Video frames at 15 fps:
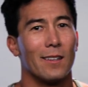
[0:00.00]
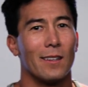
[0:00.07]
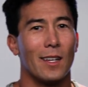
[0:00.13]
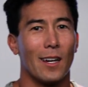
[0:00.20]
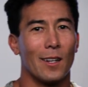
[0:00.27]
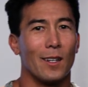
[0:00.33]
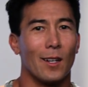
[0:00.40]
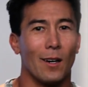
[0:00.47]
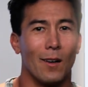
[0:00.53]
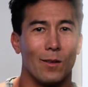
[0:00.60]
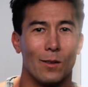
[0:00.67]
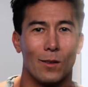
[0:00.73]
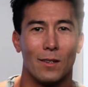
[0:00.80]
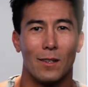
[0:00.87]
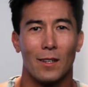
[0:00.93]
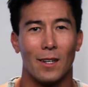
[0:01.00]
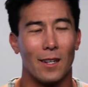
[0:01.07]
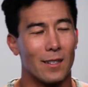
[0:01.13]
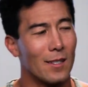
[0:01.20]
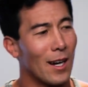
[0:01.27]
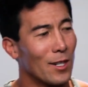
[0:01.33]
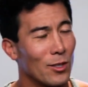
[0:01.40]
now you know.
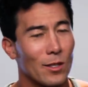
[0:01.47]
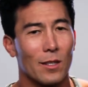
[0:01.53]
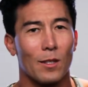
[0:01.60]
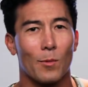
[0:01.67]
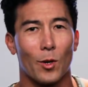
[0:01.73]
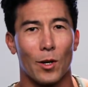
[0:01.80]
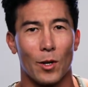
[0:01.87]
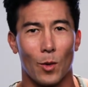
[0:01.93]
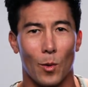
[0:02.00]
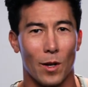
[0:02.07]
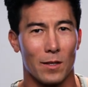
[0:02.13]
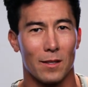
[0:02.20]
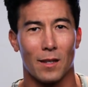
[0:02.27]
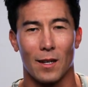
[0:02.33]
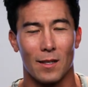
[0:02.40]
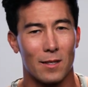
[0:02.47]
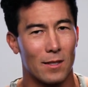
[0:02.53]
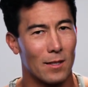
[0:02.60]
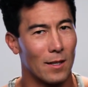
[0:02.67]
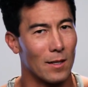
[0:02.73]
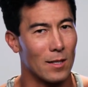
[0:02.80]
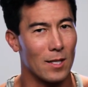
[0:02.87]
It's actually a little more nuanced than that.
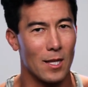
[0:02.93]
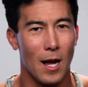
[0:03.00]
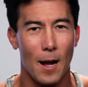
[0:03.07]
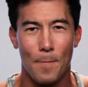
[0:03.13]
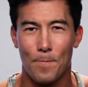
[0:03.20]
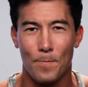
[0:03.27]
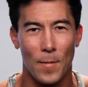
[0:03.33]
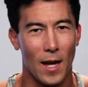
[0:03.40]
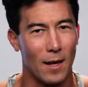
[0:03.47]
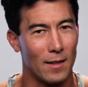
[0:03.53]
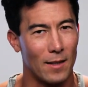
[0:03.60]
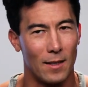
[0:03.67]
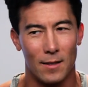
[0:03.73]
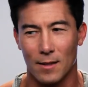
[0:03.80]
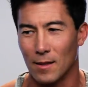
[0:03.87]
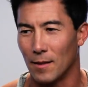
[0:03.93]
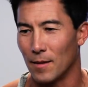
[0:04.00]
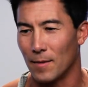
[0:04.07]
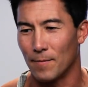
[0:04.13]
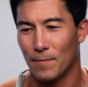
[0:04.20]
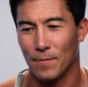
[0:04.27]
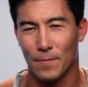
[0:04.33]
It's not that easy
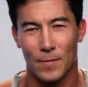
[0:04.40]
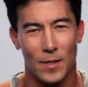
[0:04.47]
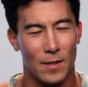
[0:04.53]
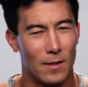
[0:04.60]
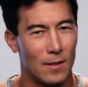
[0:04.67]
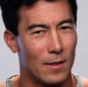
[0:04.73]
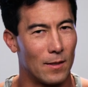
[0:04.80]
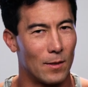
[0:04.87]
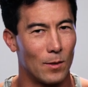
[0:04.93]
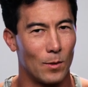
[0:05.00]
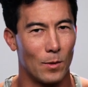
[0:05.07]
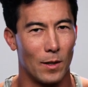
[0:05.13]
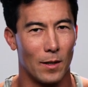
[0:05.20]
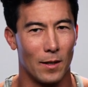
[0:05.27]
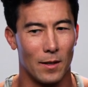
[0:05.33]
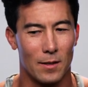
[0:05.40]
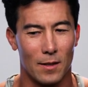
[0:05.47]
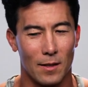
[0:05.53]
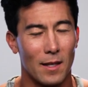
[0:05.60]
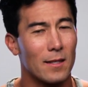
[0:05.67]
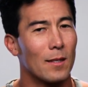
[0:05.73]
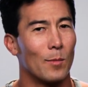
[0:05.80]
it's
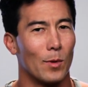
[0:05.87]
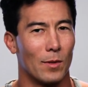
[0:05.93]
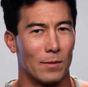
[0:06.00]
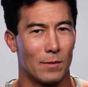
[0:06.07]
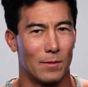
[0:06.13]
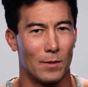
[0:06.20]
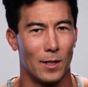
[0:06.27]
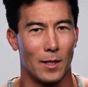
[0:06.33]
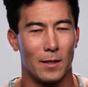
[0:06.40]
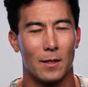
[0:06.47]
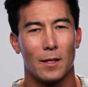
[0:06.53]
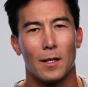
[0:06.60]
not that simple, right?